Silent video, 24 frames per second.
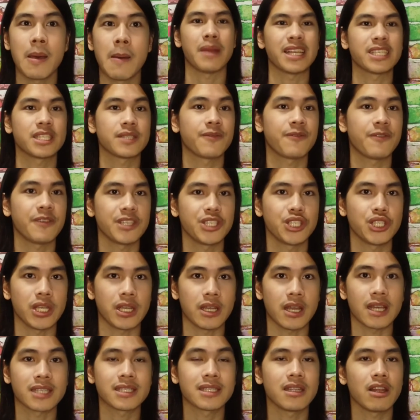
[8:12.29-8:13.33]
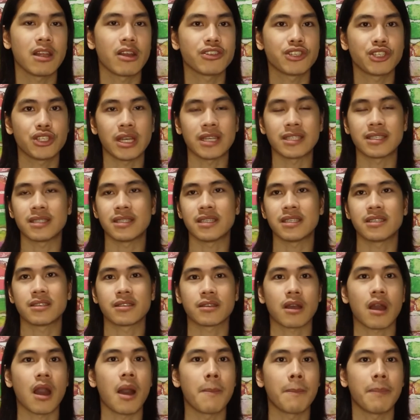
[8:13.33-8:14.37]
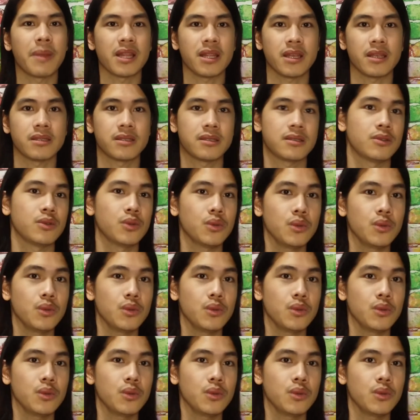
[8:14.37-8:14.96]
mass fishing as large as these companies